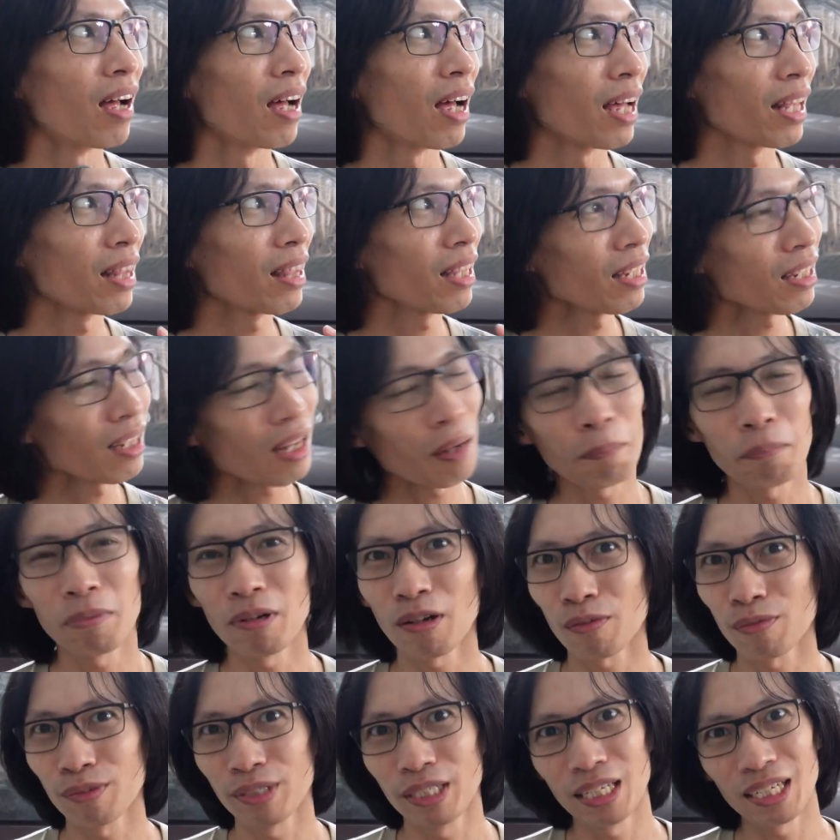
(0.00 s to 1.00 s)
think a couple
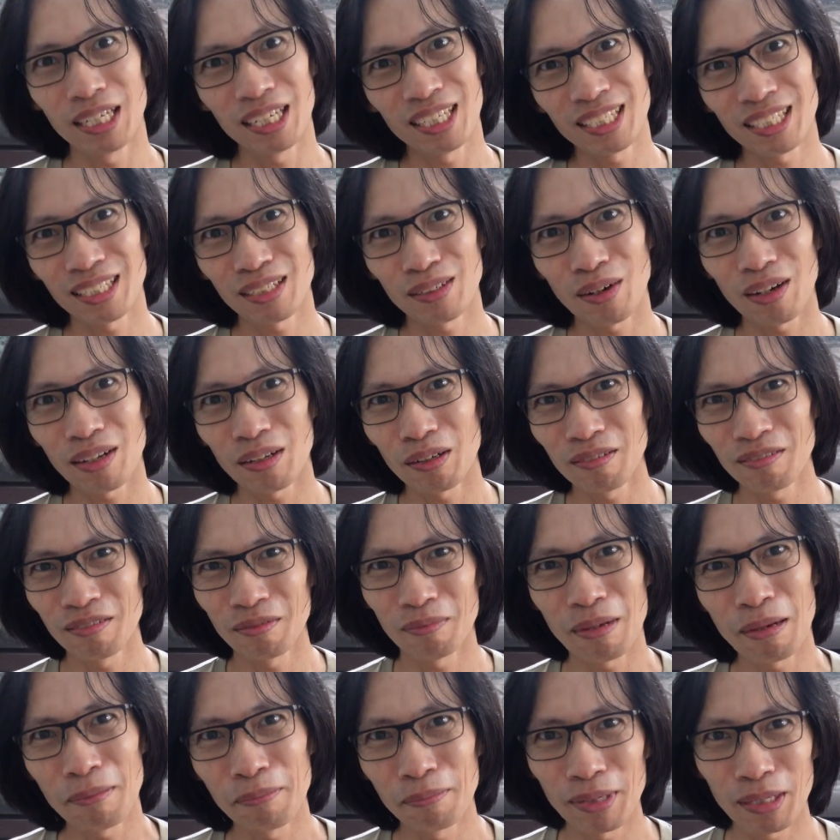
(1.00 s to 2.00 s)
of years ago, I don't
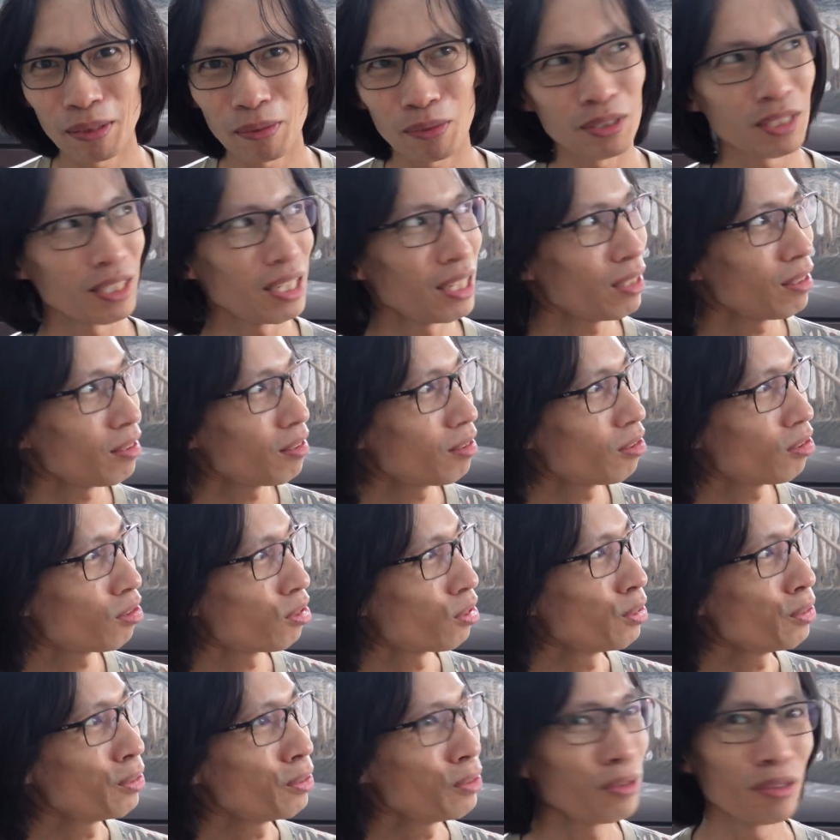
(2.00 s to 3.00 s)
remember, was it
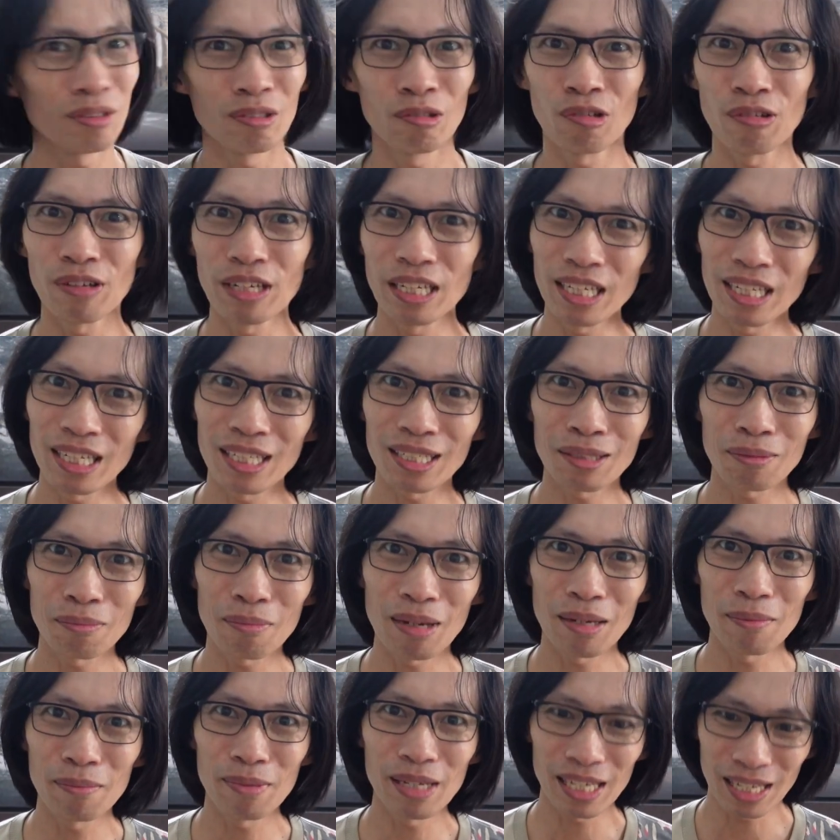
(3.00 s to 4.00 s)
2-3 years
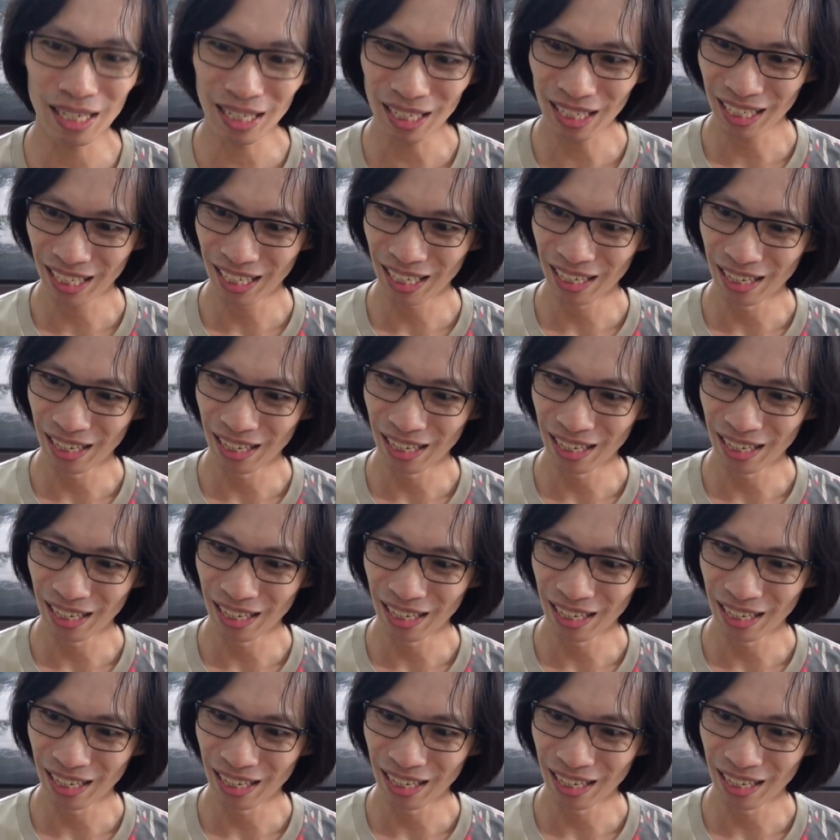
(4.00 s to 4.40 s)
maybe?